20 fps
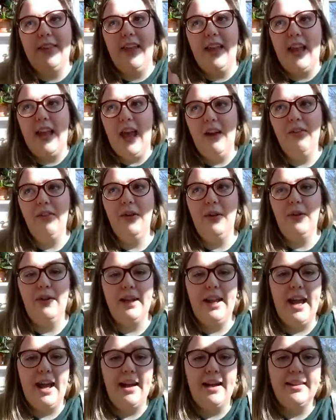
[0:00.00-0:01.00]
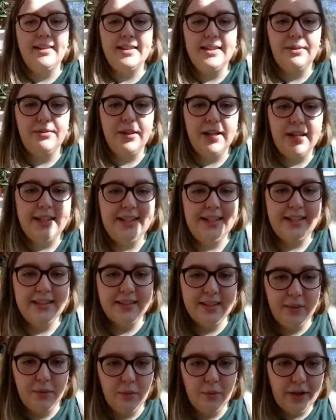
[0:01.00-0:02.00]
I think everyone has different
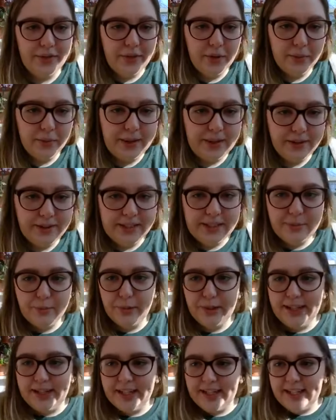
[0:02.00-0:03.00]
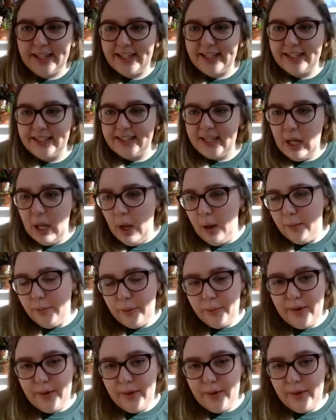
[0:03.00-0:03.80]
ideas of what the rarest plant is,